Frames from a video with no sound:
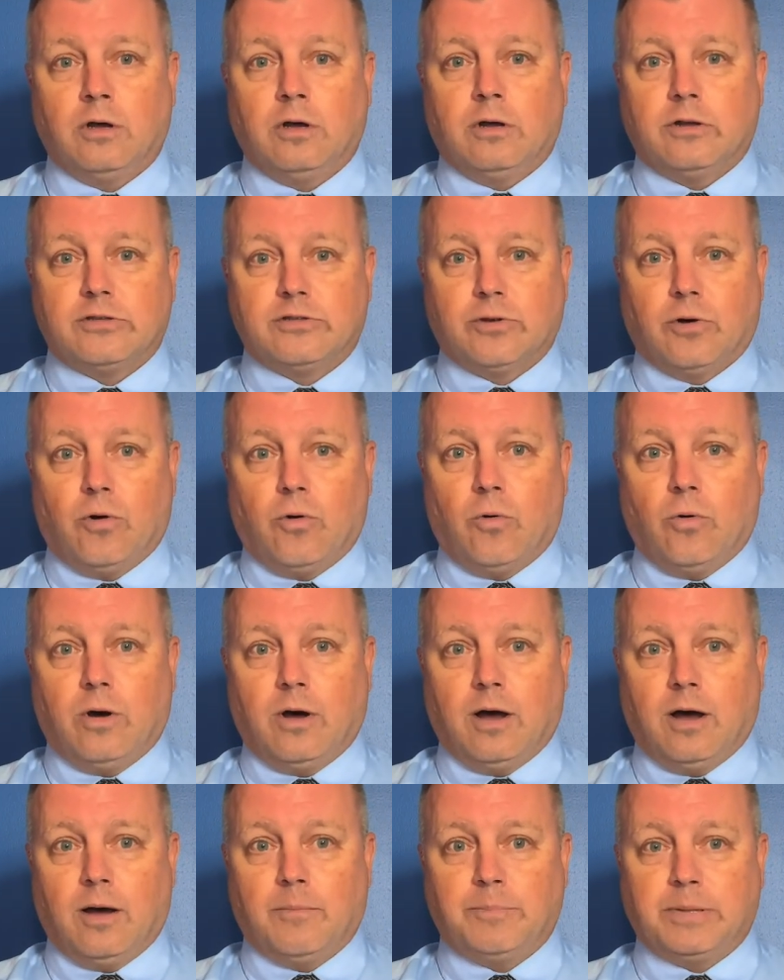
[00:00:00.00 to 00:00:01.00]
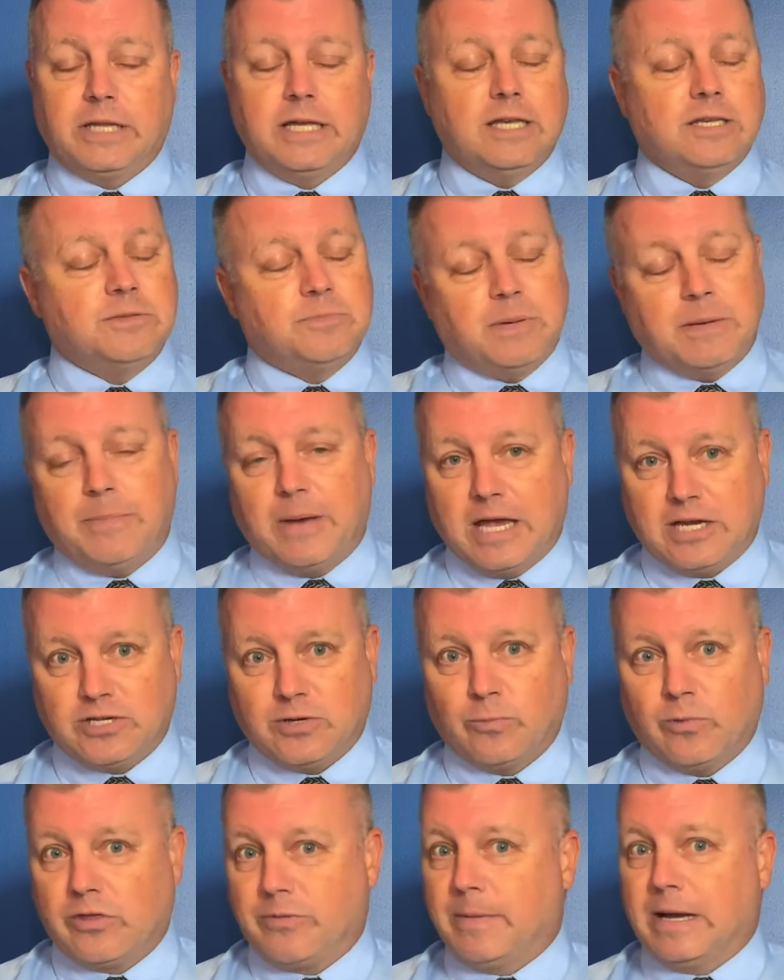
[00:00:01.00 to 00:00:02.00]
So uh, please be patient
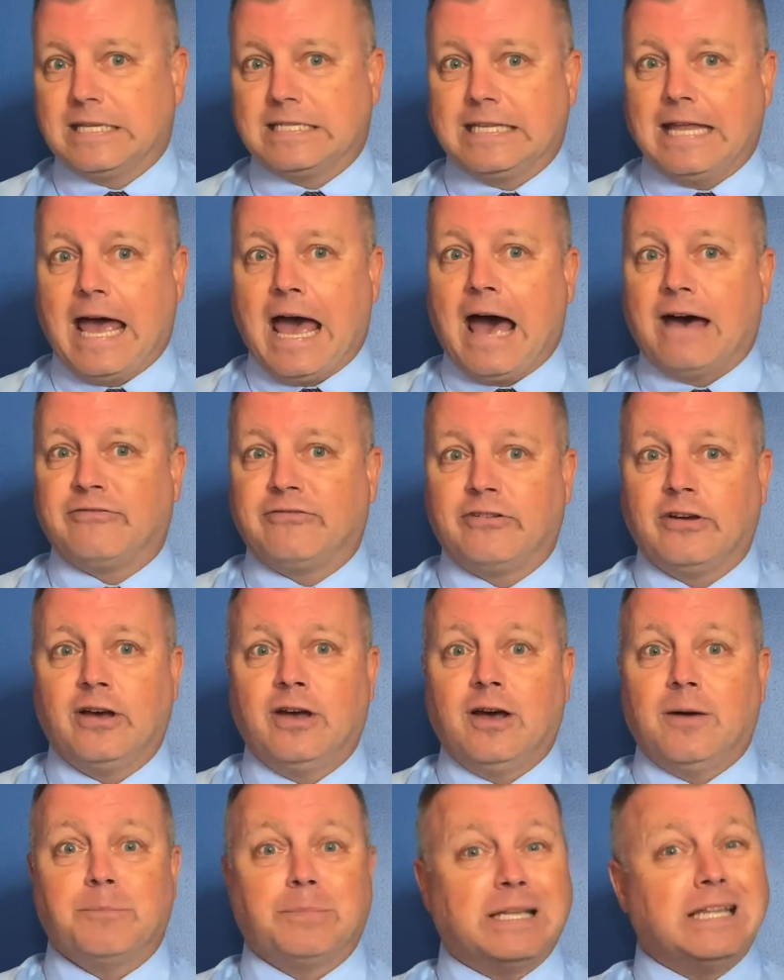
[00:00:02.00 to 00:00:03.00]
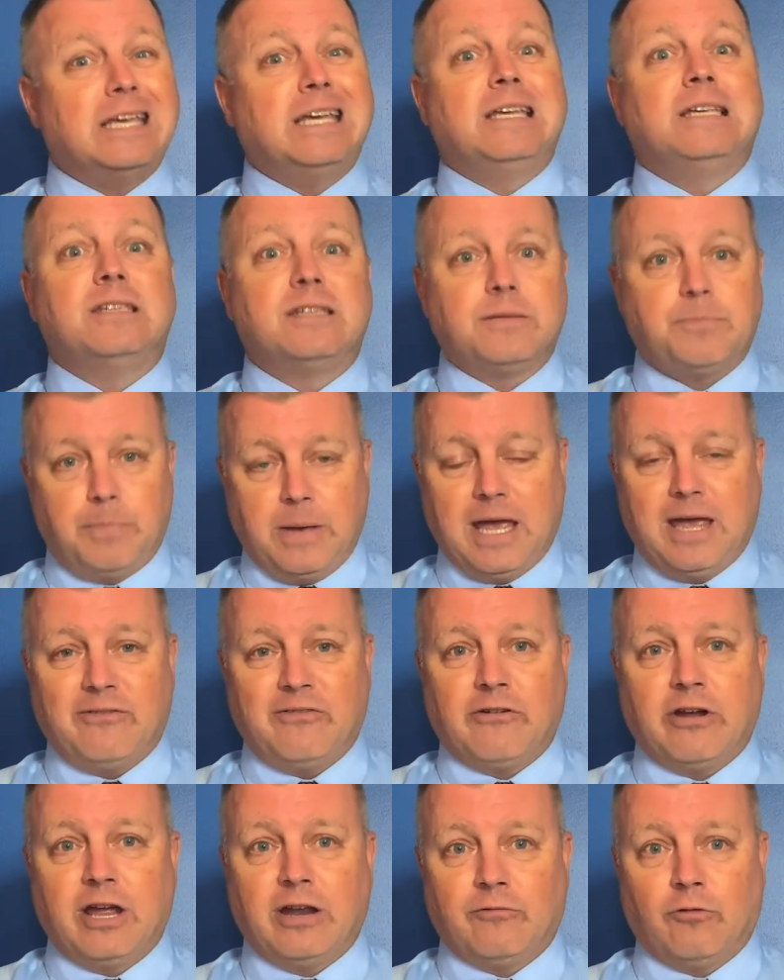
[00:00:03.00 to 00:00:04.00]
with my staff please pay
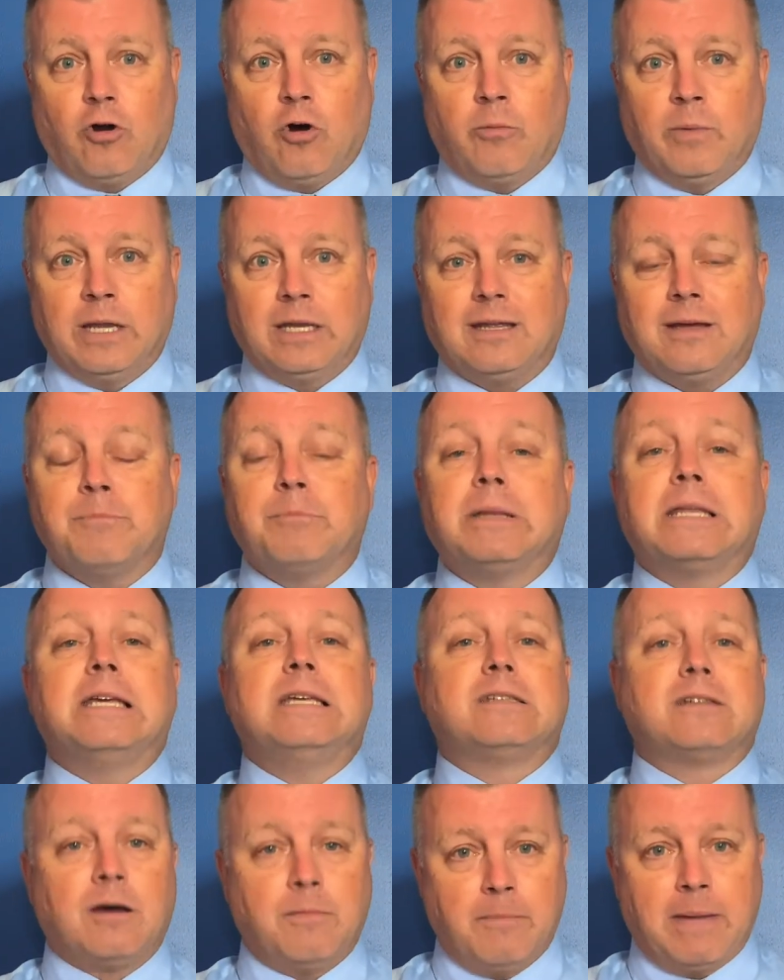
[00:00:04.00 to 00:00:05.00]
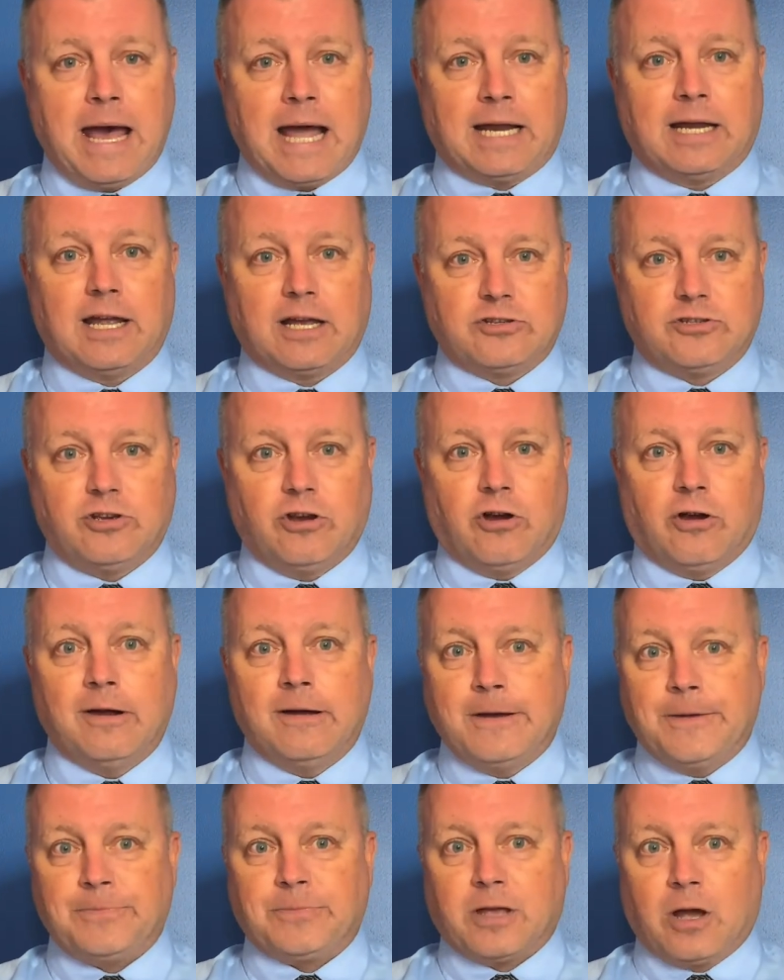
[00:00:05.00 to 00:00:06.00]
re-enrollment and please come back next year.
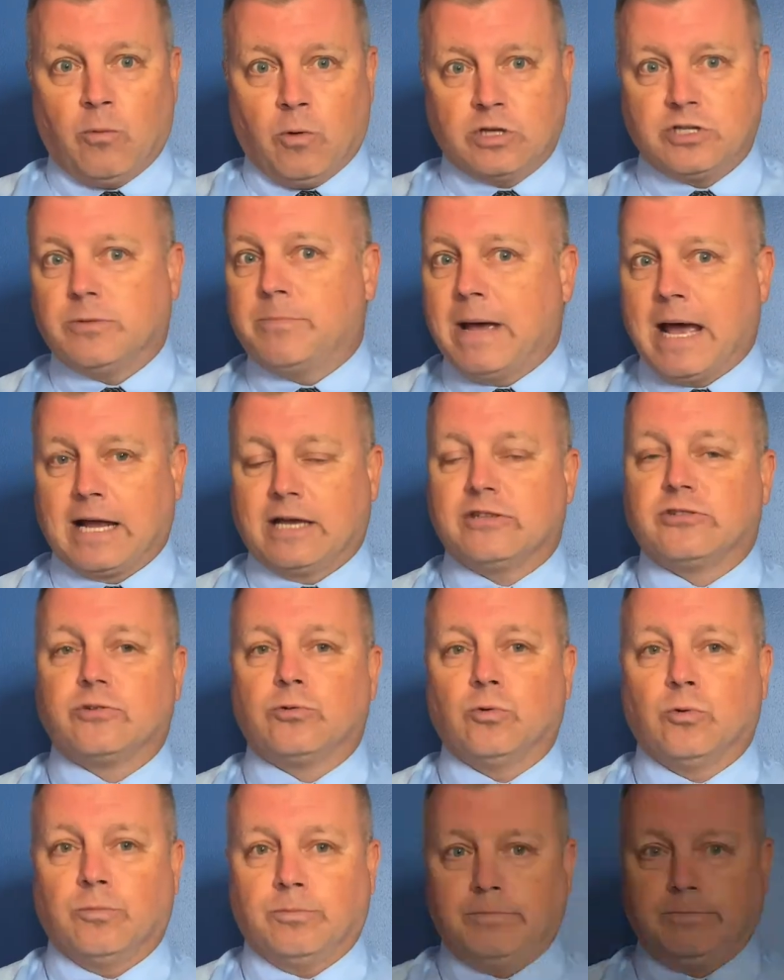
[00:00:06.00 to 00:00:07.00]
I want you back at school.